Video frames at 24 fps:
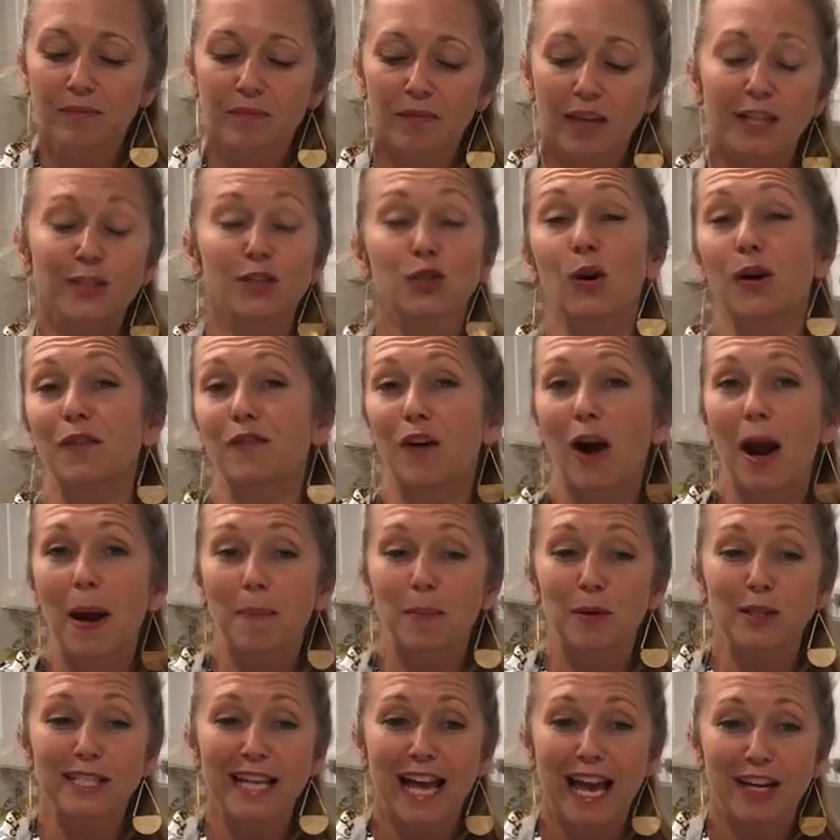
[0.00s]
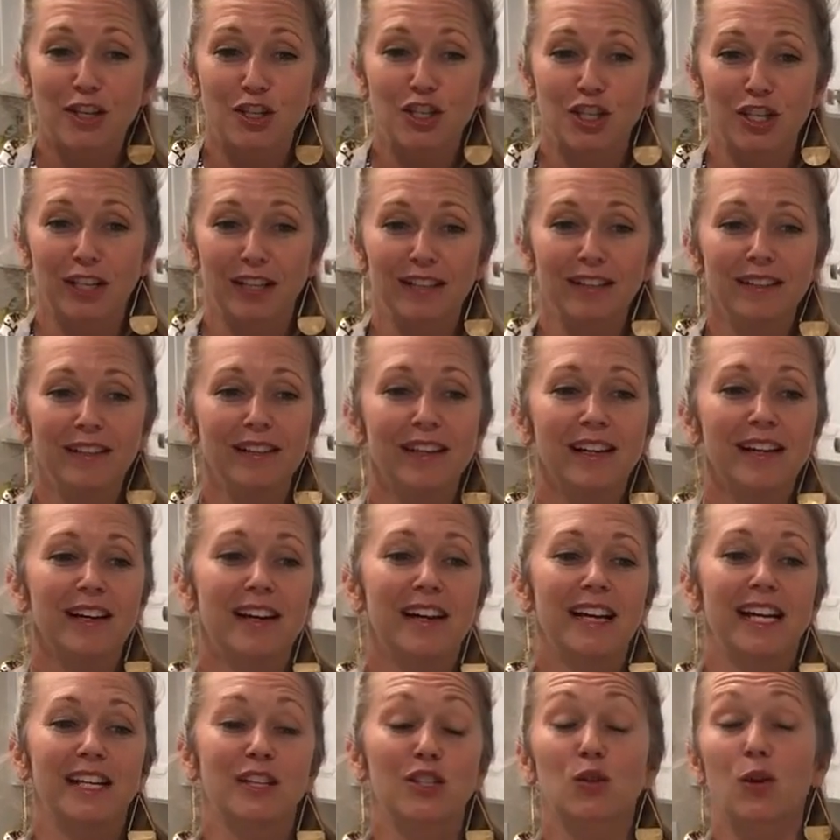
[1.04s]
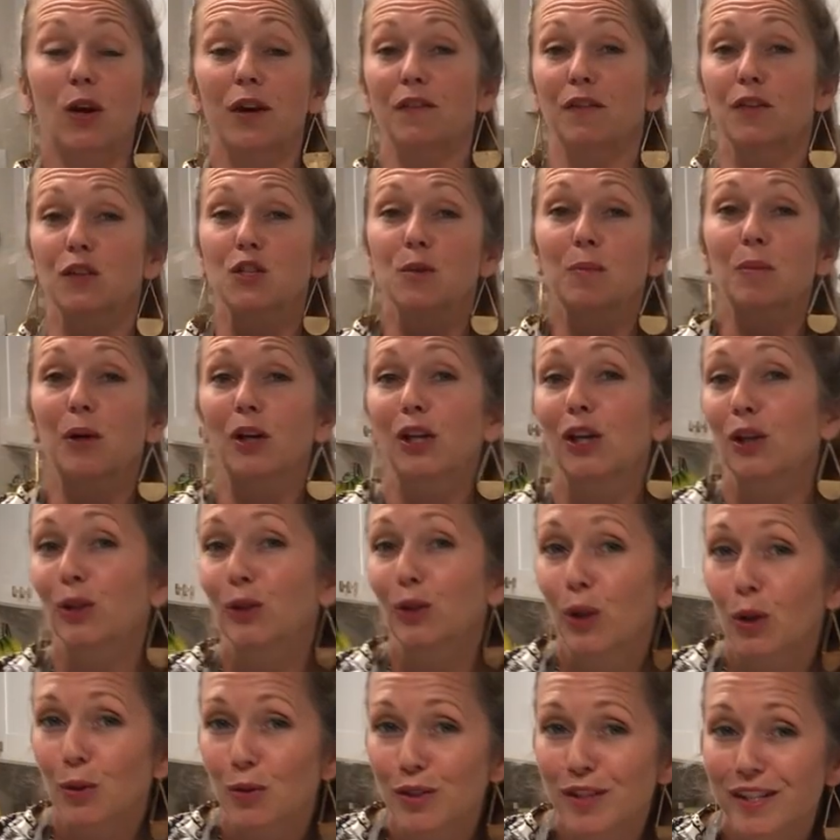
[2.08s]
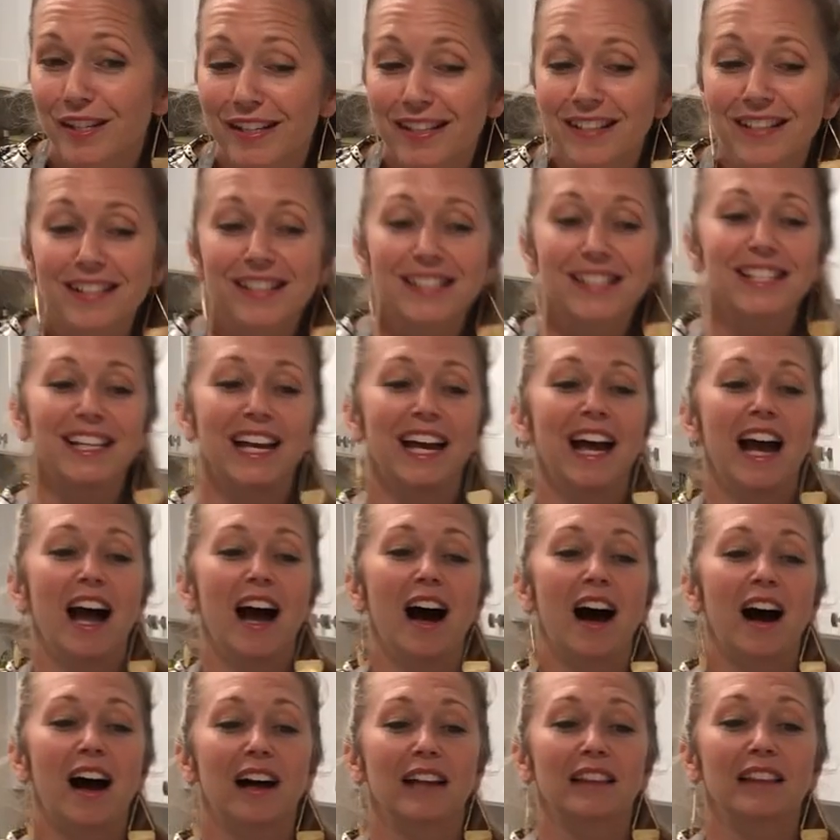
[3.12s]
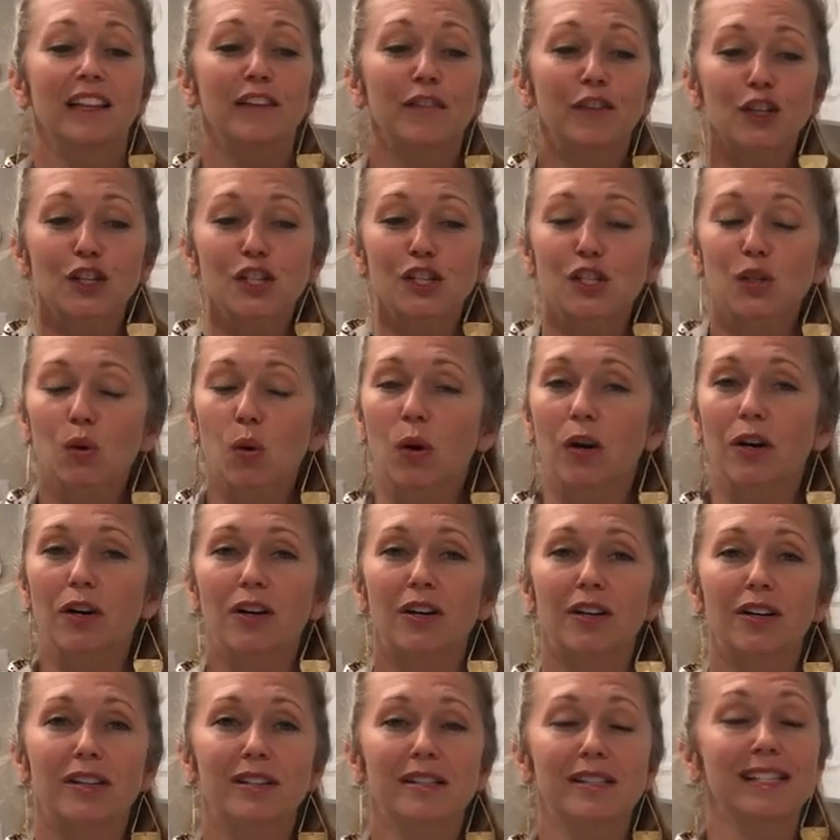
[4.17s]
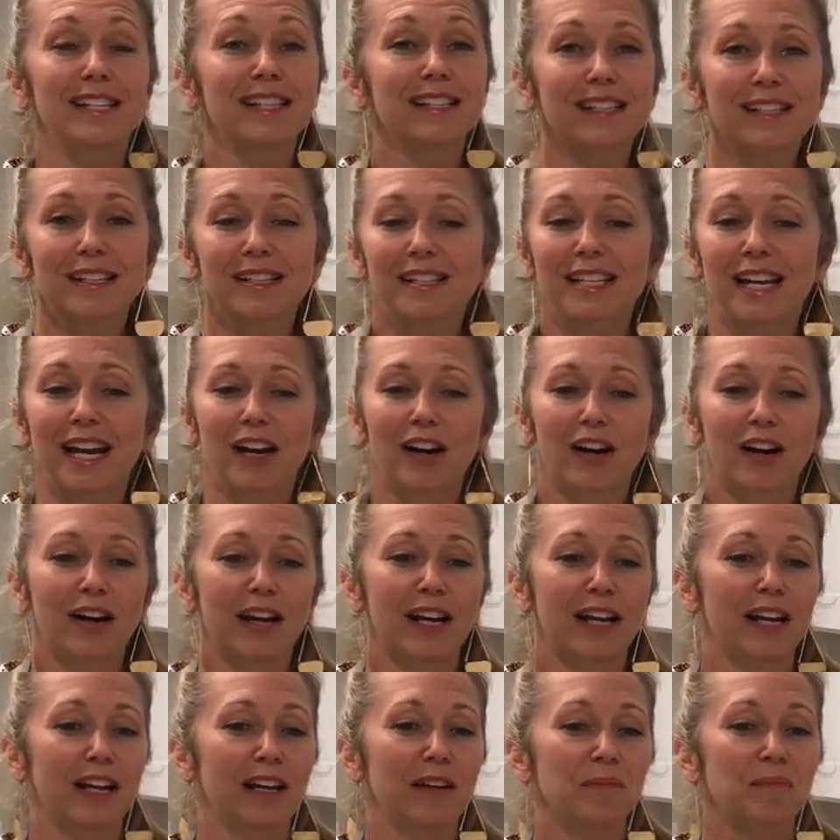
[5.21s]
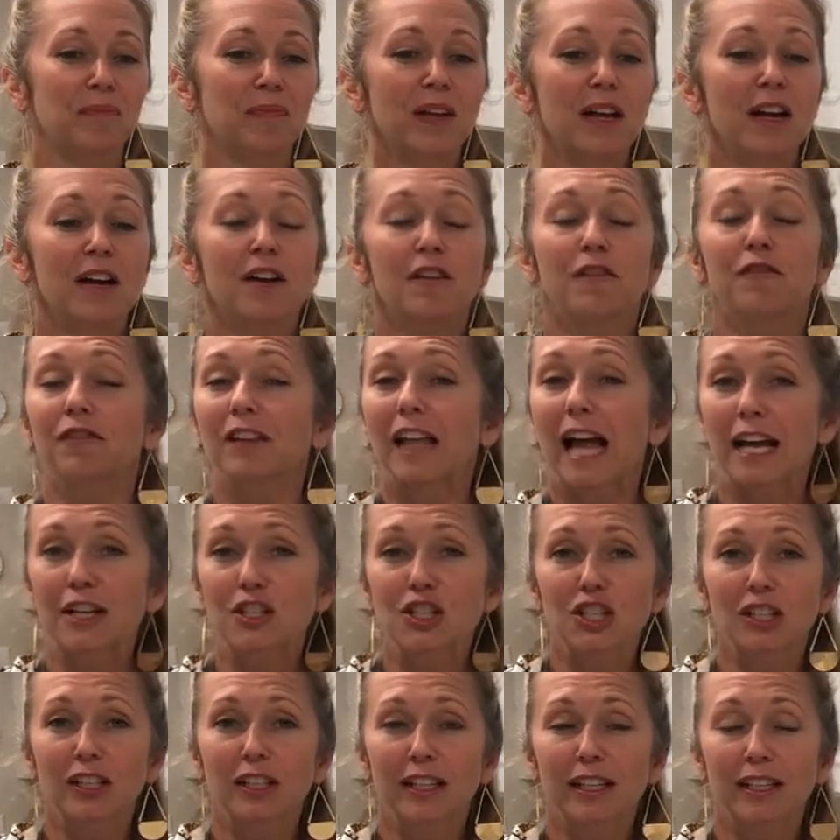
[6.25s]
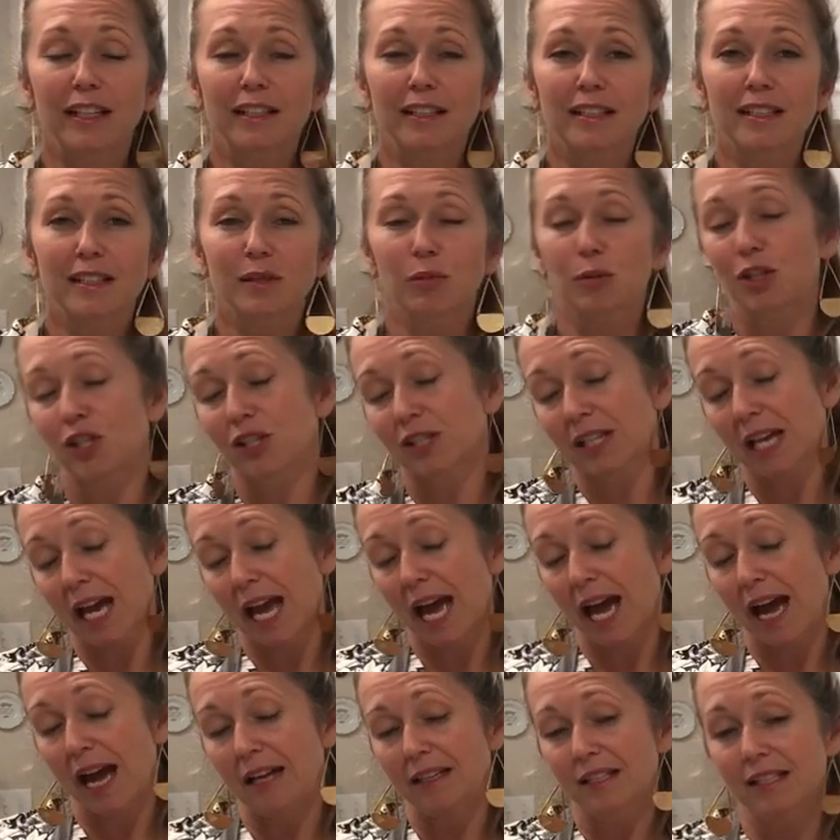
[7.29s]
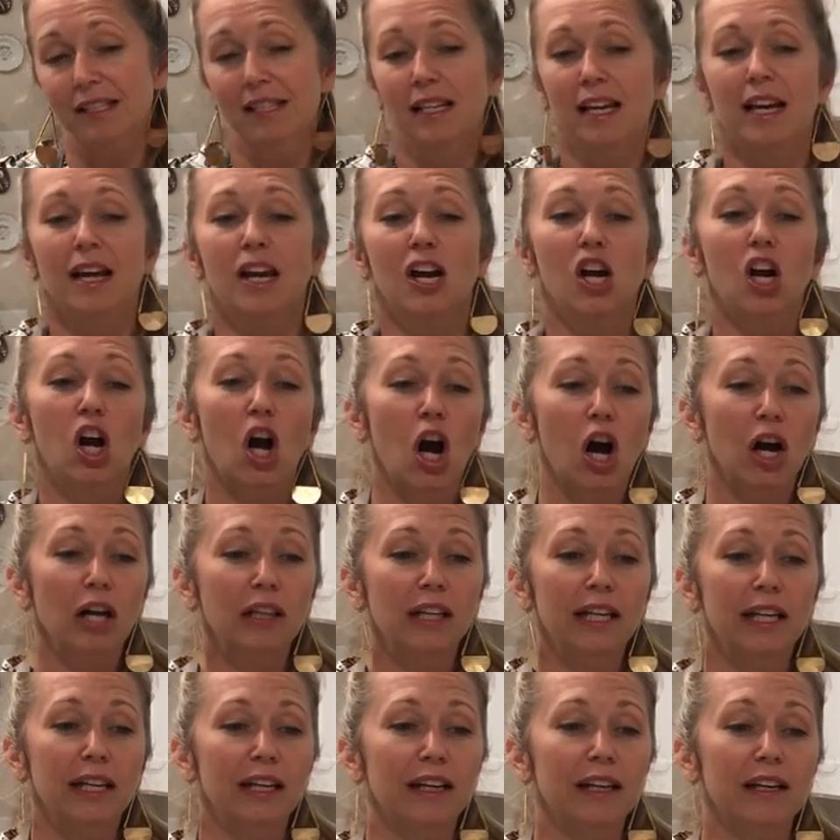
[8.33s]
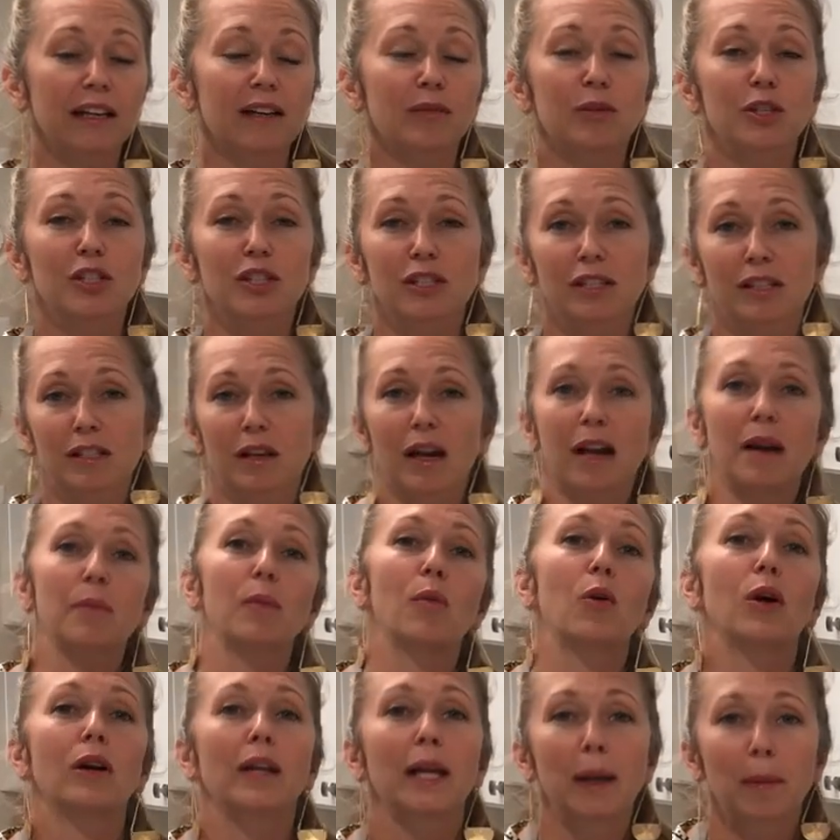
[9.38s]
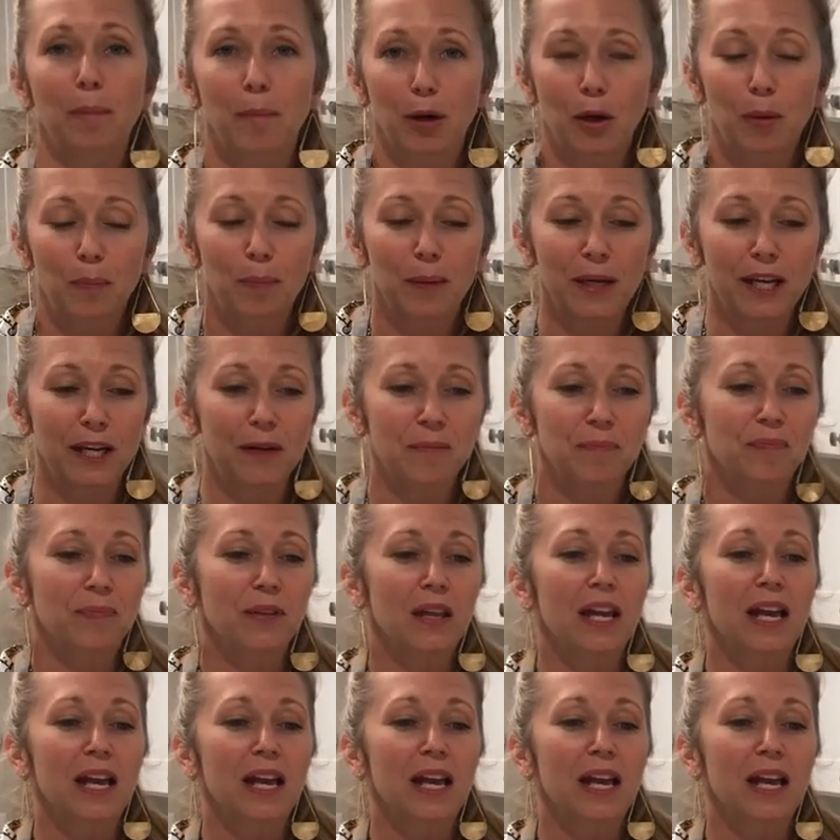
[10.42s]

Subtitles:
It's great for hypertension. It's great for tuberculosis, liver disorders, dysentery, flatulence, which is gas, colic, which is kind of more like burpee,